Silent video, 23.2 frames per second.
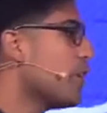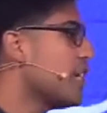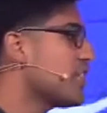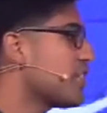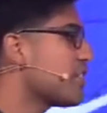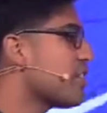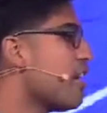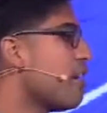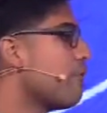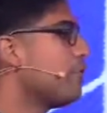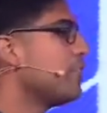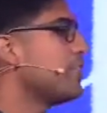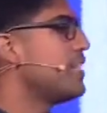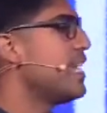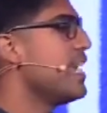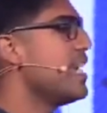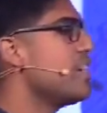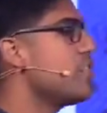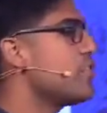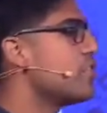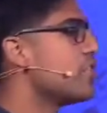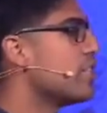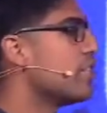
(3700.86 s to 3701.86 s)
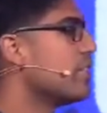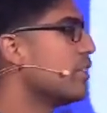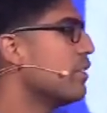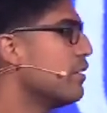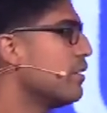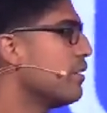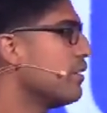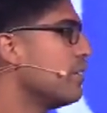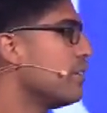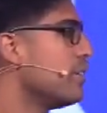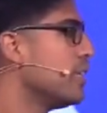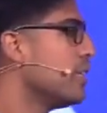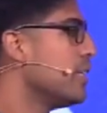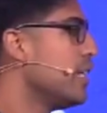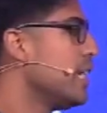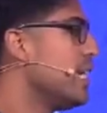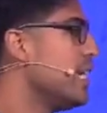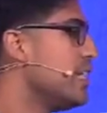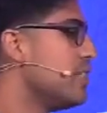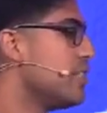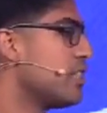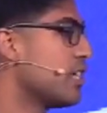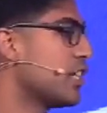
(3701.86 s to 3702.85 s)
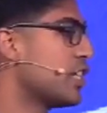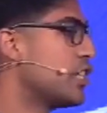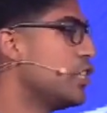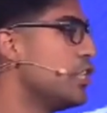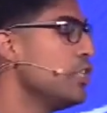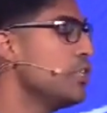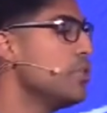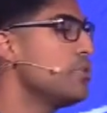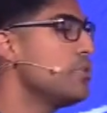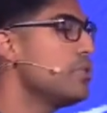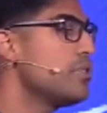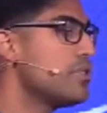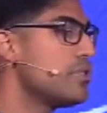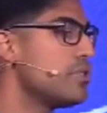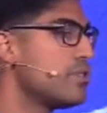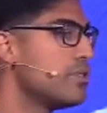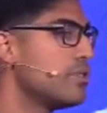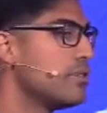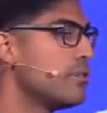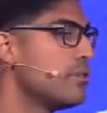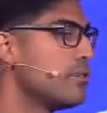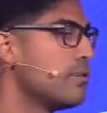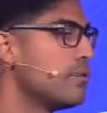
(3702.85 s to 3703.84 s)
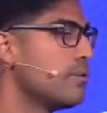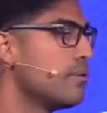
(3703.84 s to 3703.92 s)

for his confrontation, he is accused.